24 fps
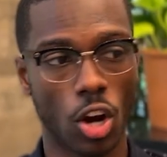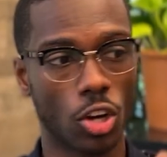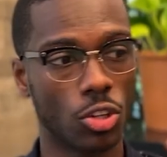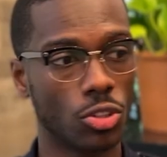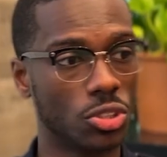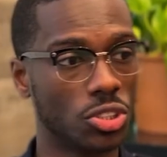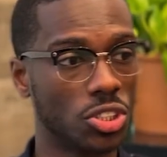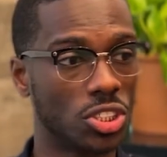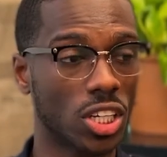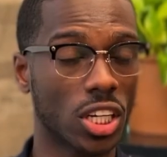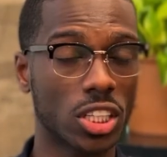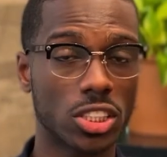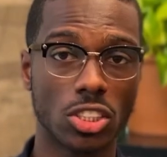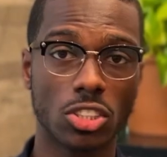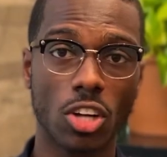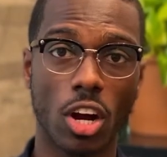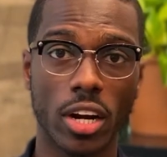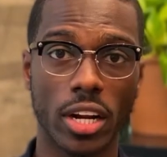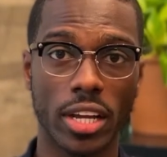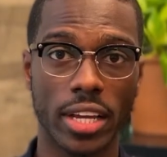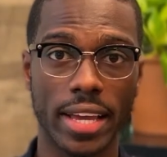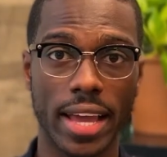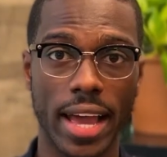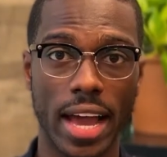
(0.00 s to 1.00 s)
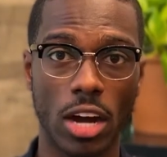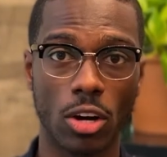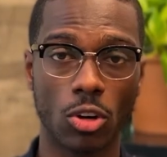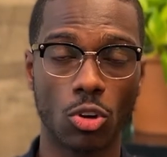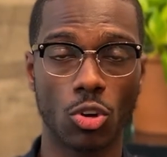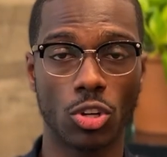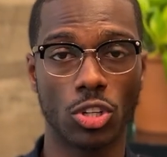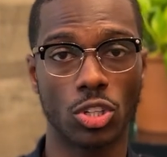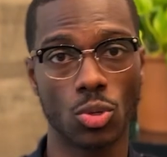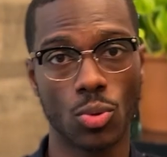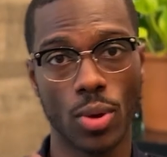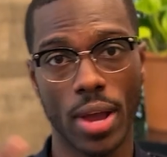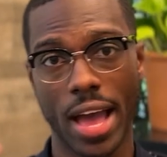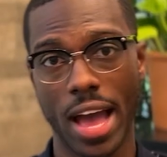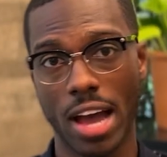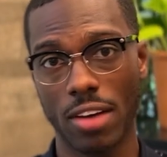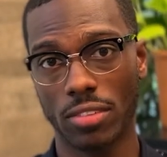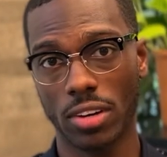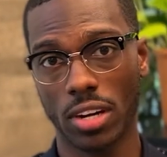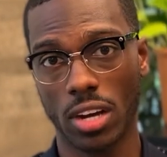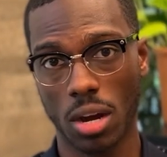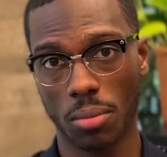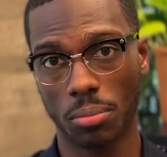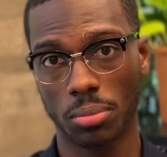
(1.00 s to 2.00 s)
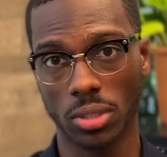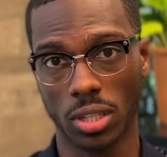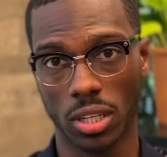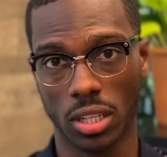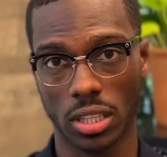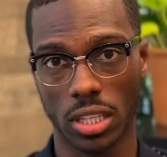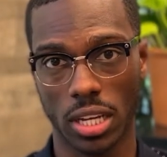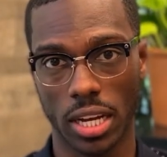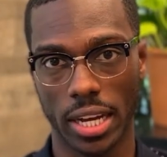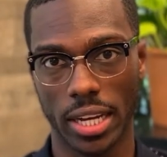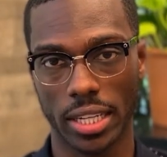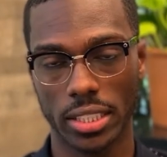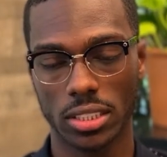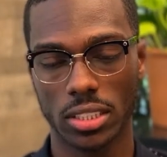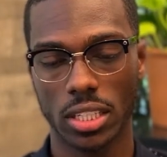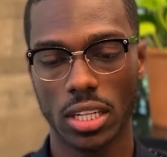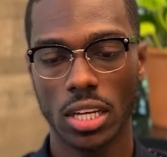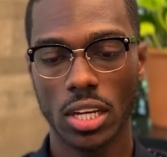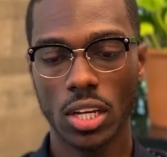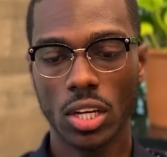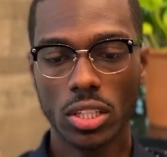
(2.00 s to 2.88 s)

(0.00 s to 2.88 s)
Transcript: Are you just starting out, or do you have a couple of clients?